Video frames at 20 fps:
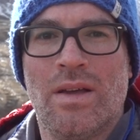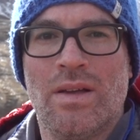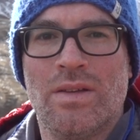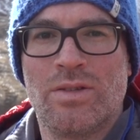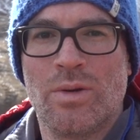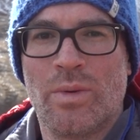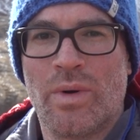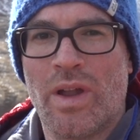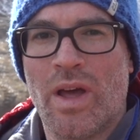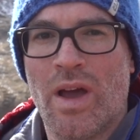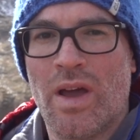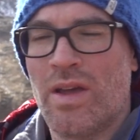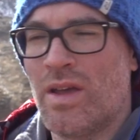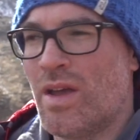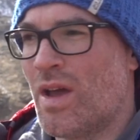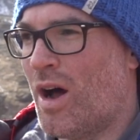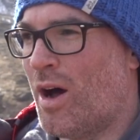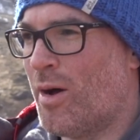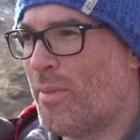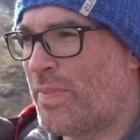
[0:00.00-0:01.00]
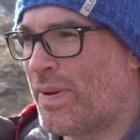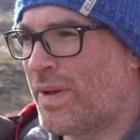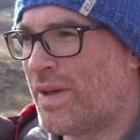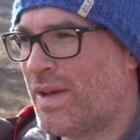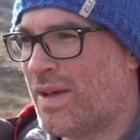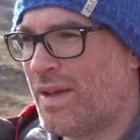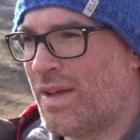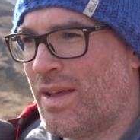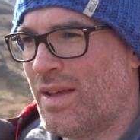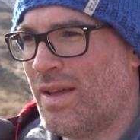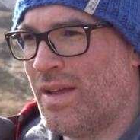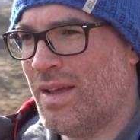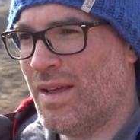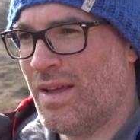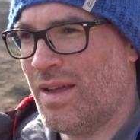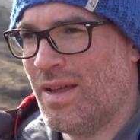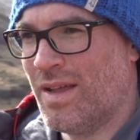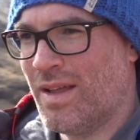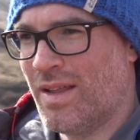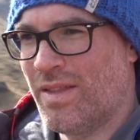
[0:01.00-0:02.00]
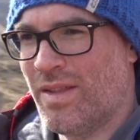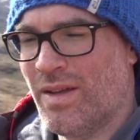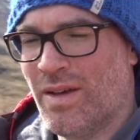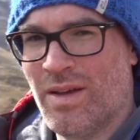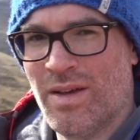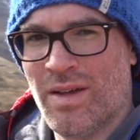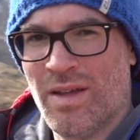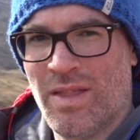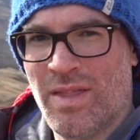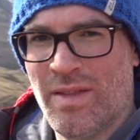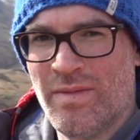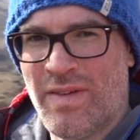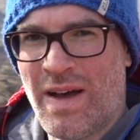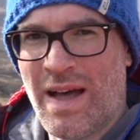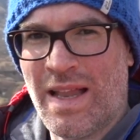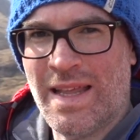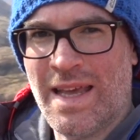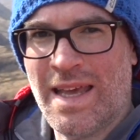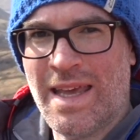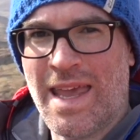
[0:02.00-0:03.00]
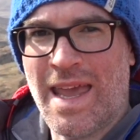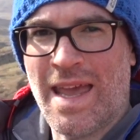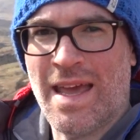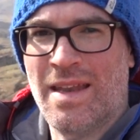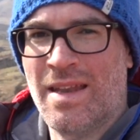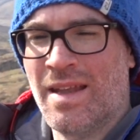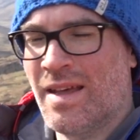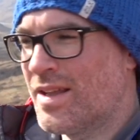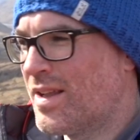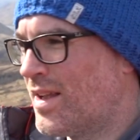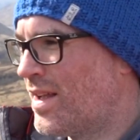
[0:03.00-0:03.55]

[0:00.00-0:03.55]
So we're now up the valley again,